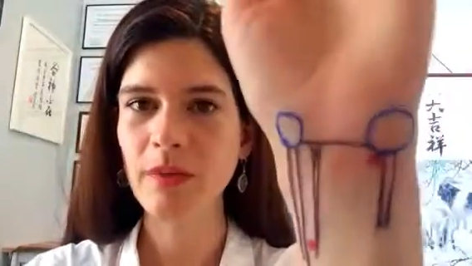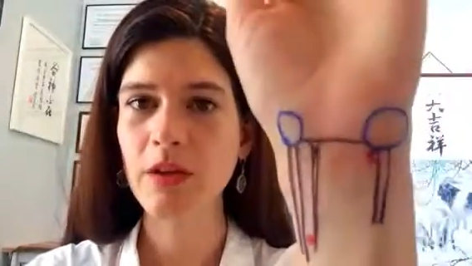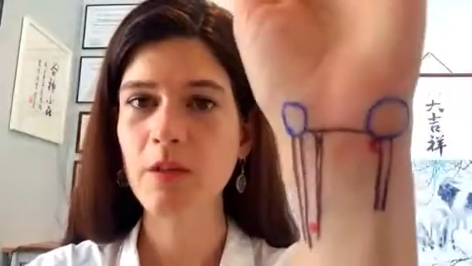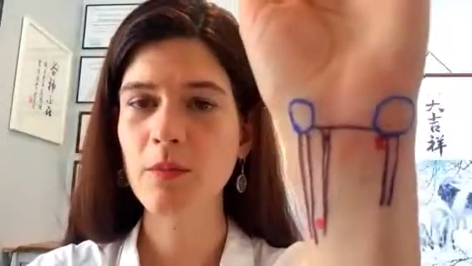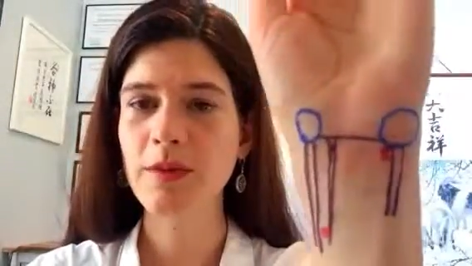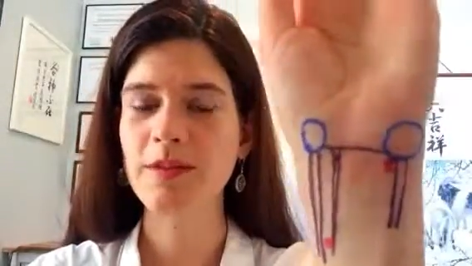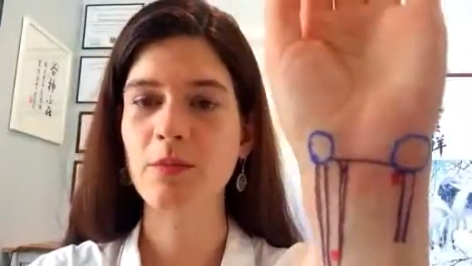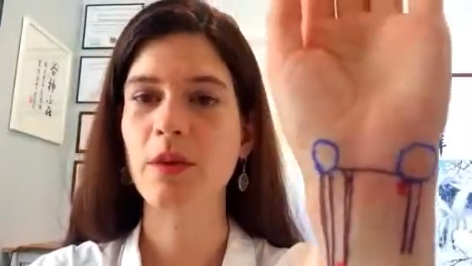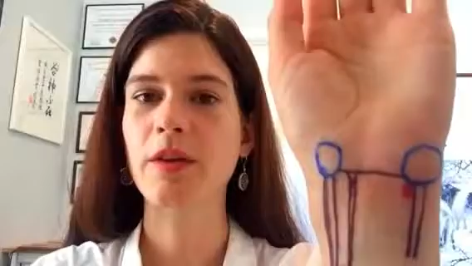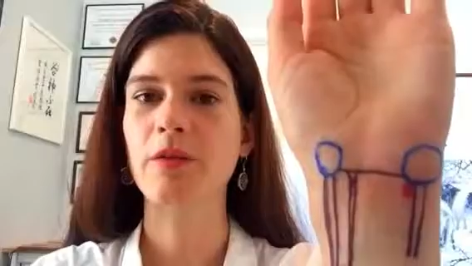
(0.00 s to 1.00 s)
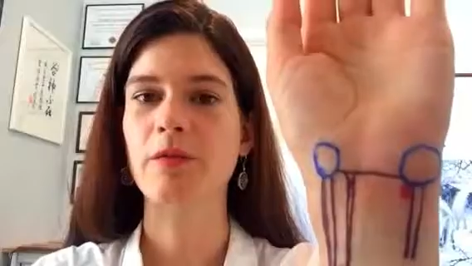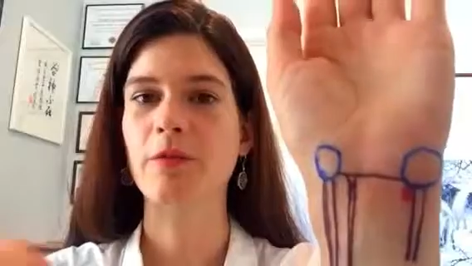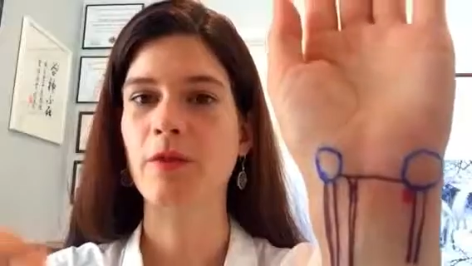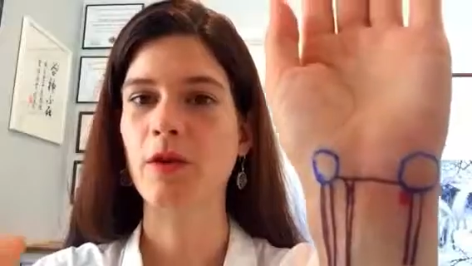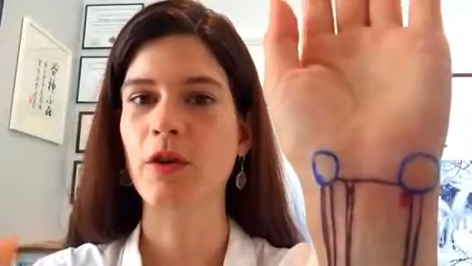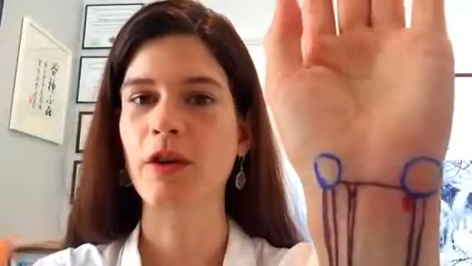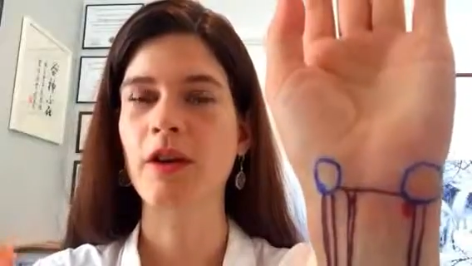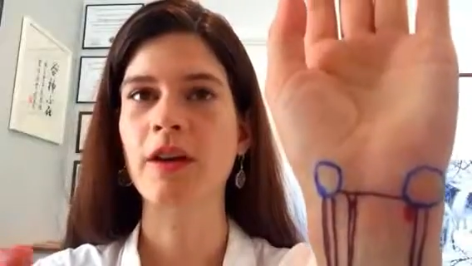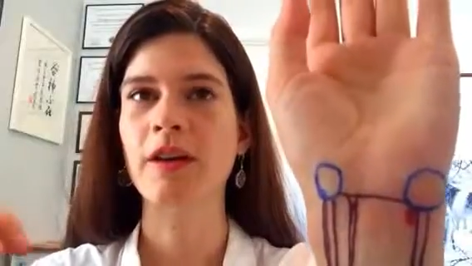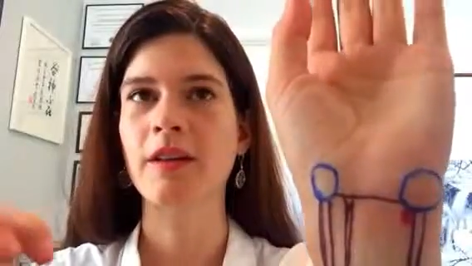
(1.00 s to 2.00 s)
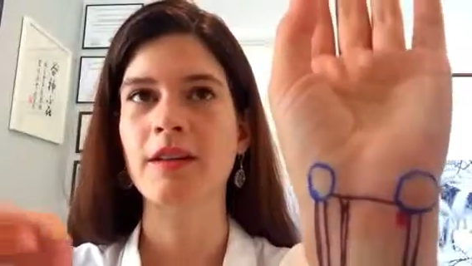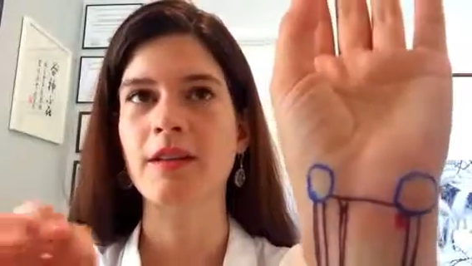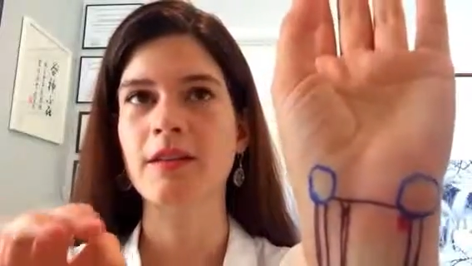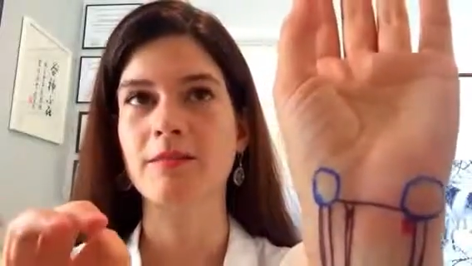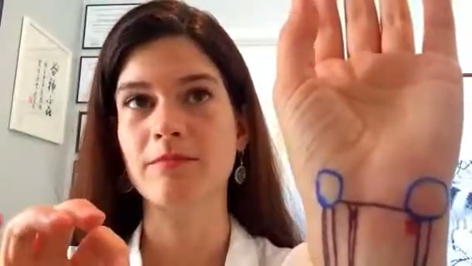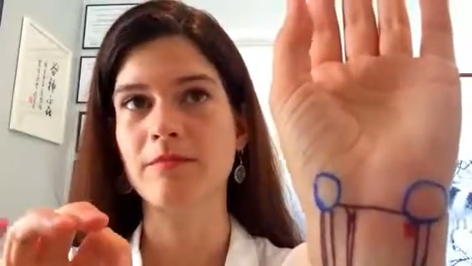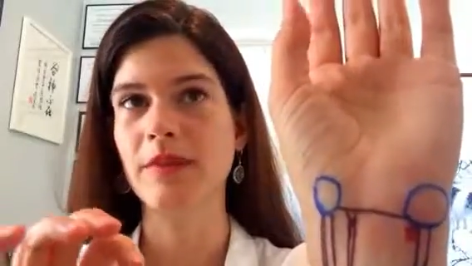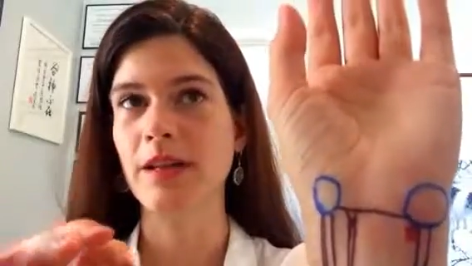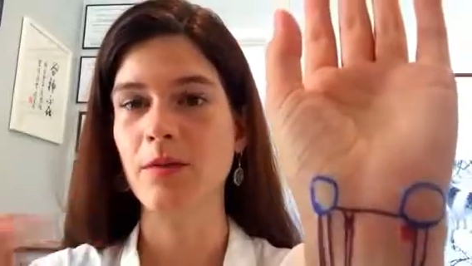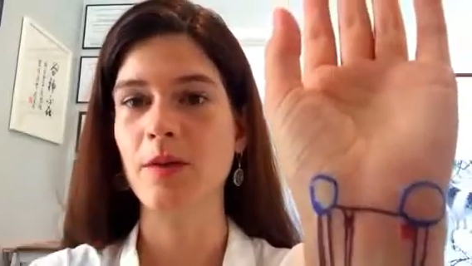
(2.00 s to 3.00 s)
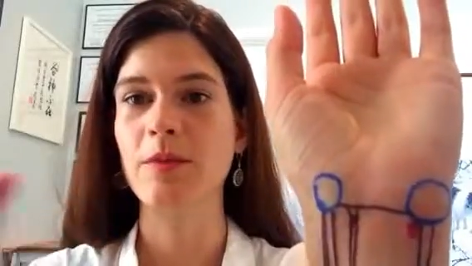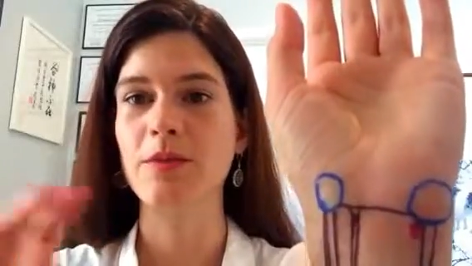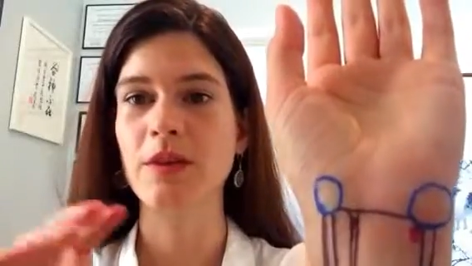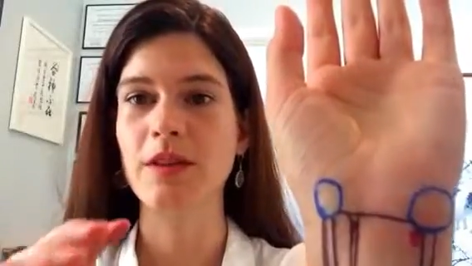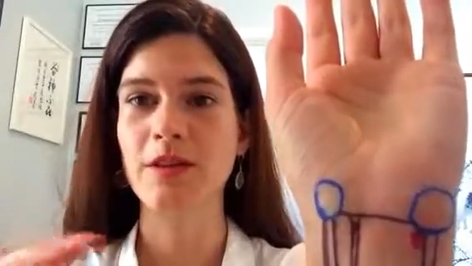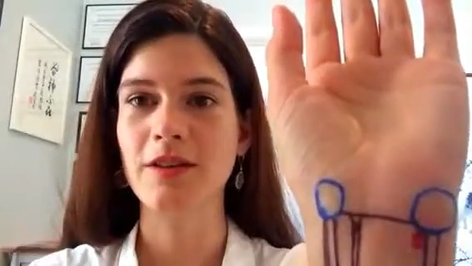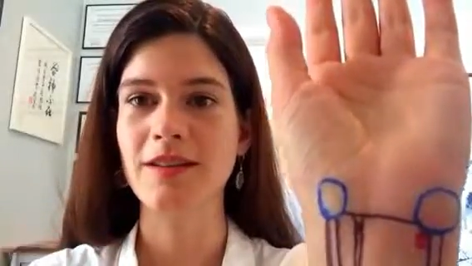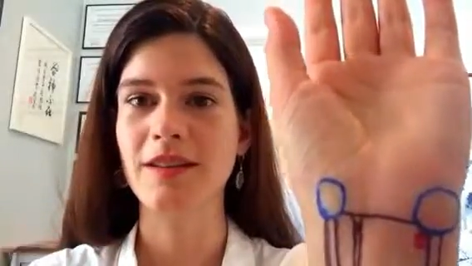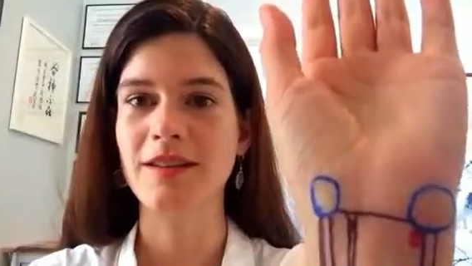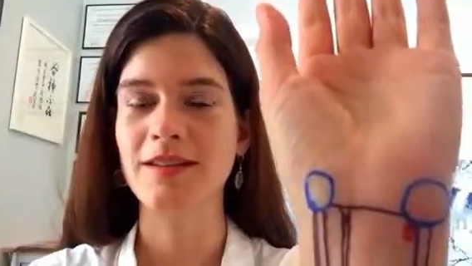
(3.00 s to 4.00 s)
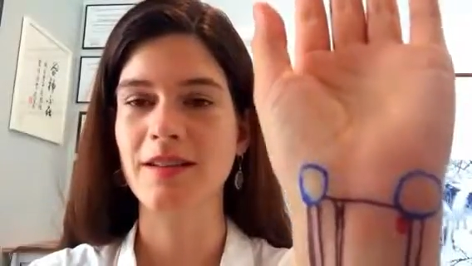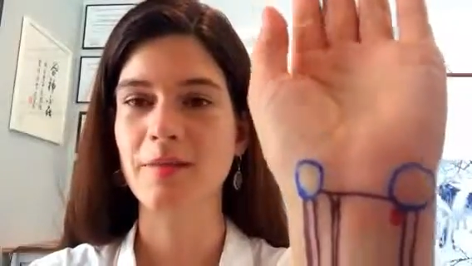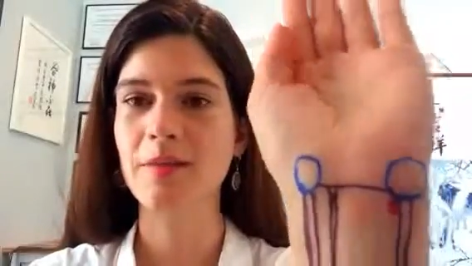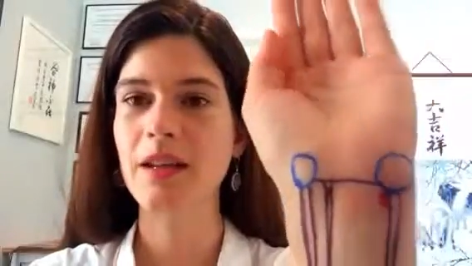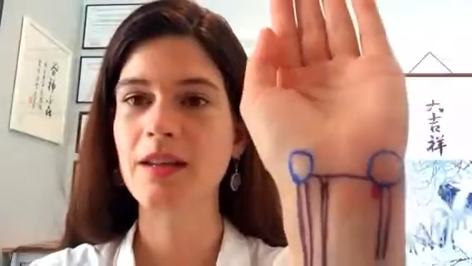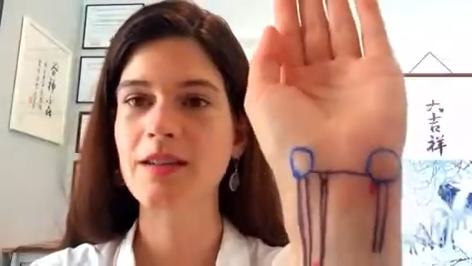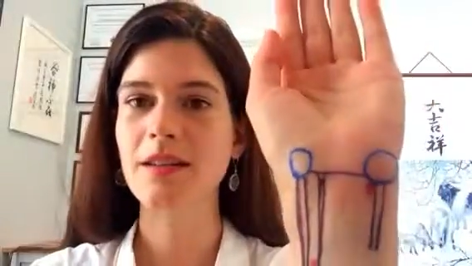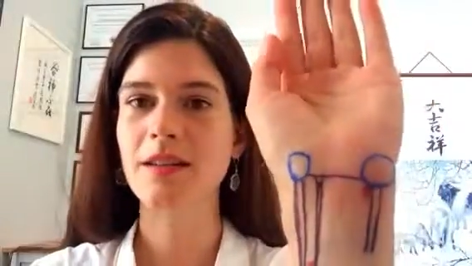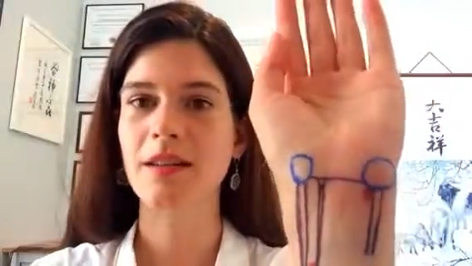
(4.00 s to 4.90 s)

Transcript: You can press the point for anywhere between 30 seconds and a minute,